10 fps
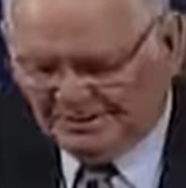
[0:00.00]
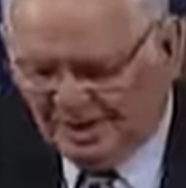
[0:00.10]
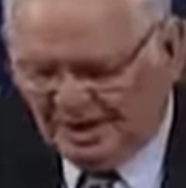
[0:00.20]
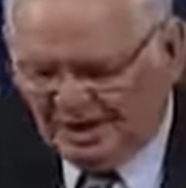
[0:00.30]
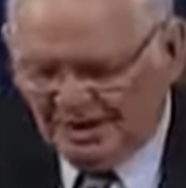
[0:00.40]

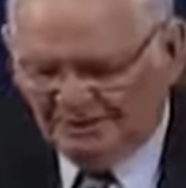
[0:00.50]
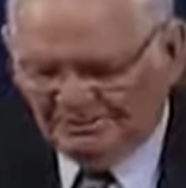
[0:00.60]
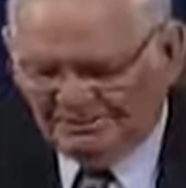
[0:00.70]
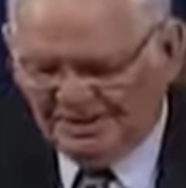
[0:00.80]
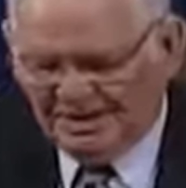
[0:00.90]
God
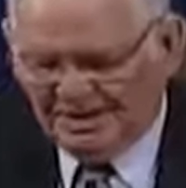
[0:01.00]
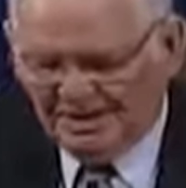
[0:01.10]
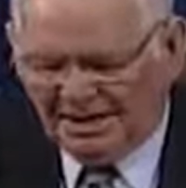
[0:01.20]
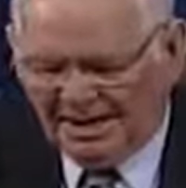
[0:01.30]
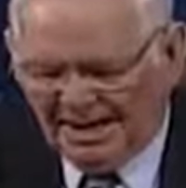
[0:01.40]

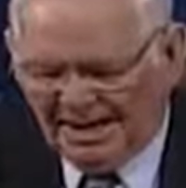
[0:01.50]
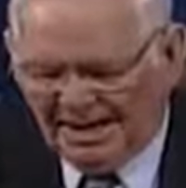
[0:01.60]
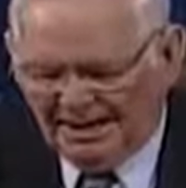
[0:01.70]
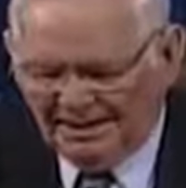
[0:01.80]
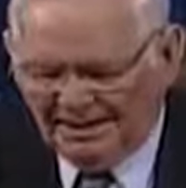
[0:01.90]
saying,
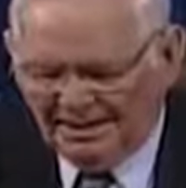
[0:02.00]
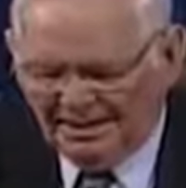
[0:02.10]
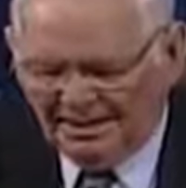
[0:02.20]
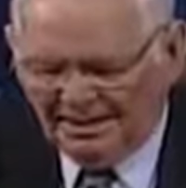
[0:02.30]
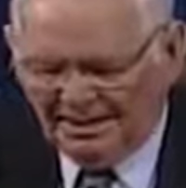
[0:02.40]
I
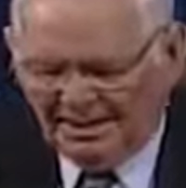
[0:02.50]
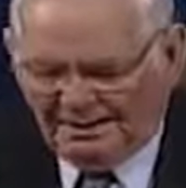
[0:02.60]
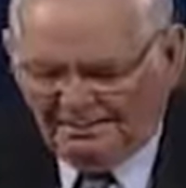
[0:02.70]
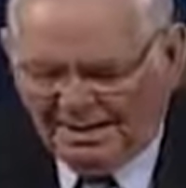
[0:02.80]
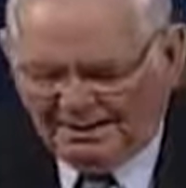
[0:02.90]

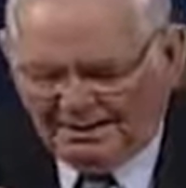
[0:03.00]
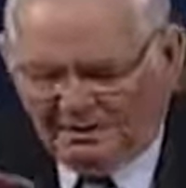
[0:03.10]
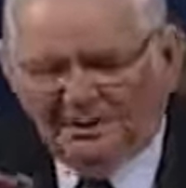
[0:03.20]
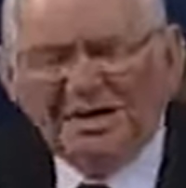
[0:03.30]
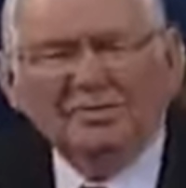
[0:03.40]
am like a
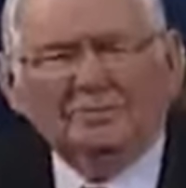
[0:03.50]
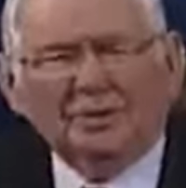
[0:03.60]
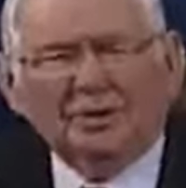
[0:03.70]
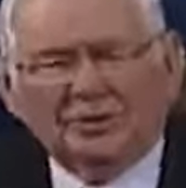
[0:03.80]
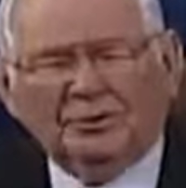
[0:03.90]
green
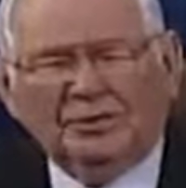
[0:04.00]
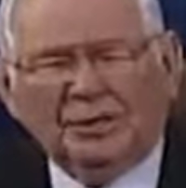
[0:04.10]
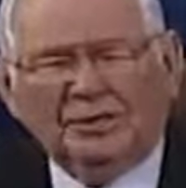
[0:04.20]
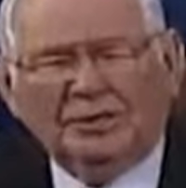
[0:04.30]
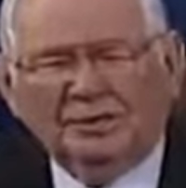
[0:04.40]
fir
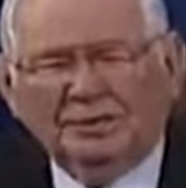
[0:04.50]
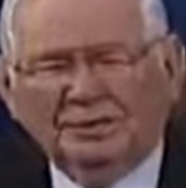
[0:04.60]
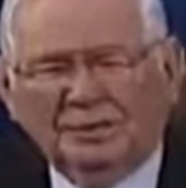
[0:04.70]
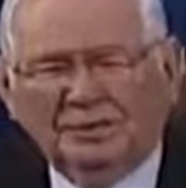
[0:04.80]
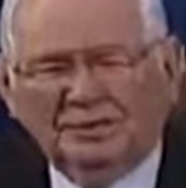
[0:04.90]
tree
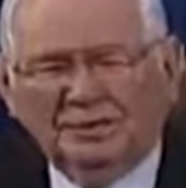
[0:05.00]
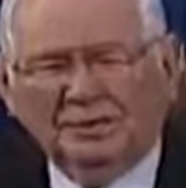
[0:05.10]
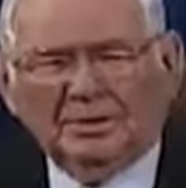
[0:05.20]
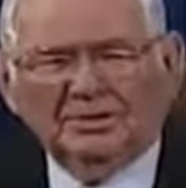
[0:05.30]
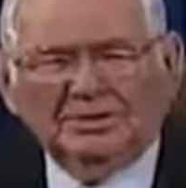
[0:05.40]

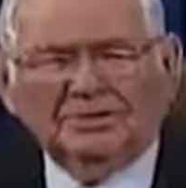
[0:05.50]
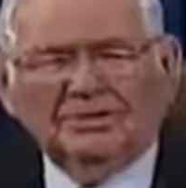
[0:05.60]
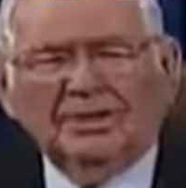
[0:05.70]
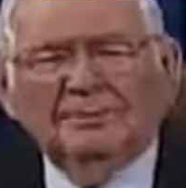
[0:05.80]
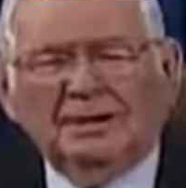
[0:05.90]
because it
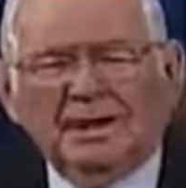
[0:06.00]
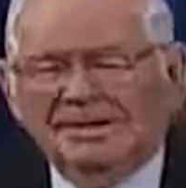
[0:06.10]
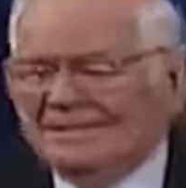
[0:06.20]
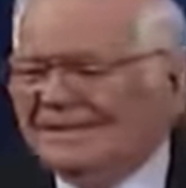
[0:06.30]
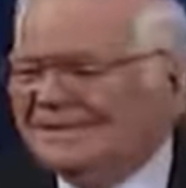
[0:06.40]

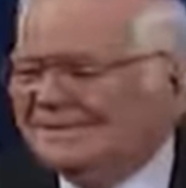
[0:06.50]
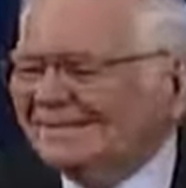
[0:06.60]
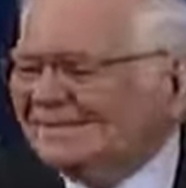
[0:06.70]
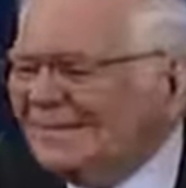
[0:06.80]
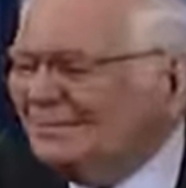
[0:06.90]
symbolizes, it is
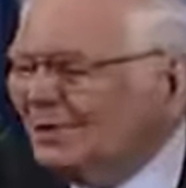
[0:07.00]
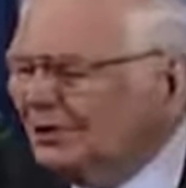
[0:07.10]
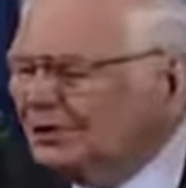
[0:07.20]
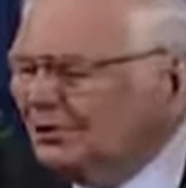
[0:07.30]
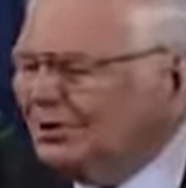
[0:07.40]
the
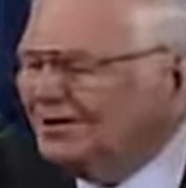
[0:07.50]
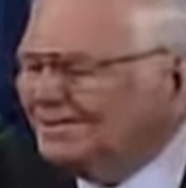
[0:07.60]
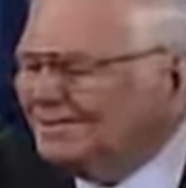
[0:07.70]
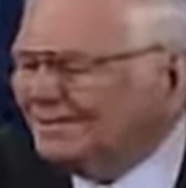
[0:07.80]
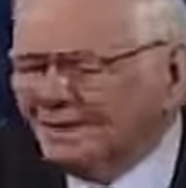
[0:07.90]
similitude, it
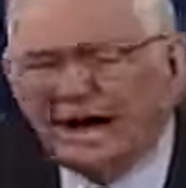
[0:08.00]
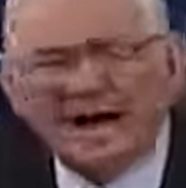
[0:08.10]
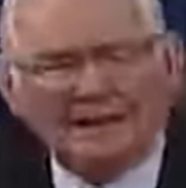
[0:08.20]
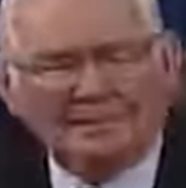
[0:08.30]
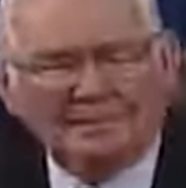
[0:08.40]
is the
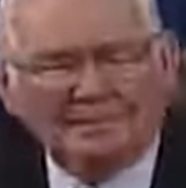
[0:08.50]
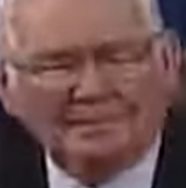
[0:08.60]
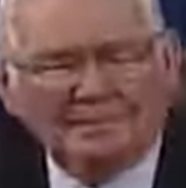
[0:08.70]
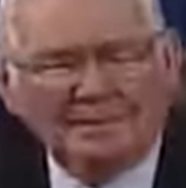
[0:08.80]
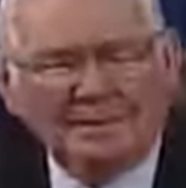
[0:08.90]
type
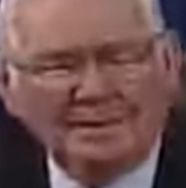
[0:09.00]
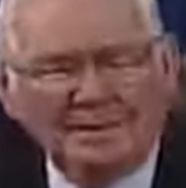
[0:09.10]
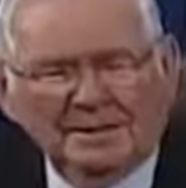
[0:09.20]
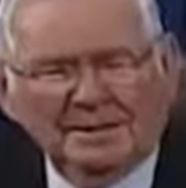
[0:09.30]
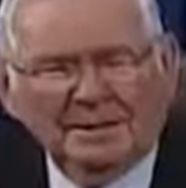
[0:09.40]

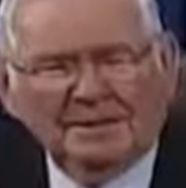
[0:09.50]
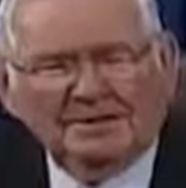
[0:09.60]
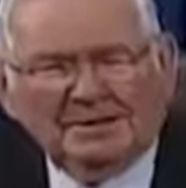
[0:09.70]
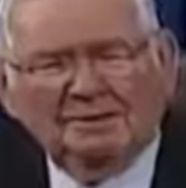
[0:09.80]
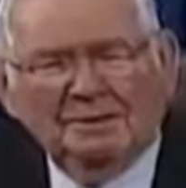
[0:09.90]
that
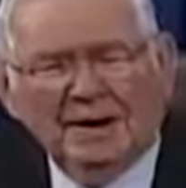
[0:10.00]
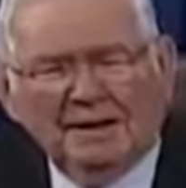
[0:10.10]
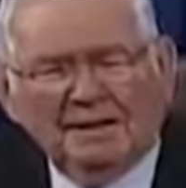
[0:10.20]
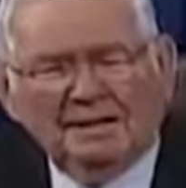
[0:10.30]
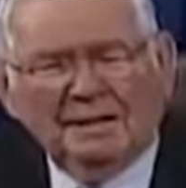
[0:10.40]
is
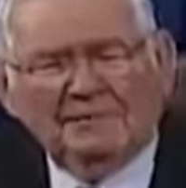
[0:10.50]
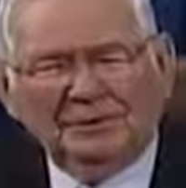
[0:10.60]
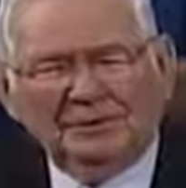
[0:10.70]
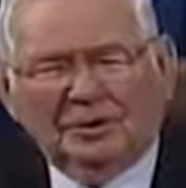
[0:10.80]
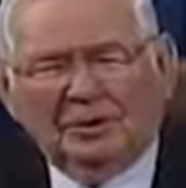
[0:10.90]
symbolic of
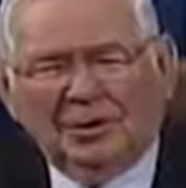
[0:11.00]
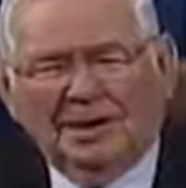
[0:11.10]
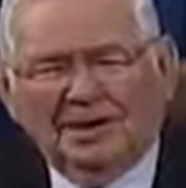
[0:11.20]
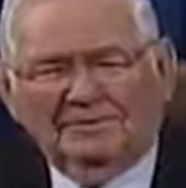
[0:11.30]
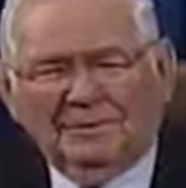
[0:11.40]
eternal
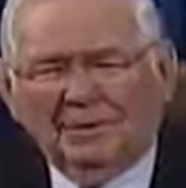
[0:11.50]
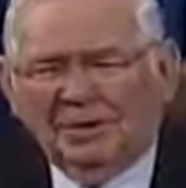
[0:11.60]
life.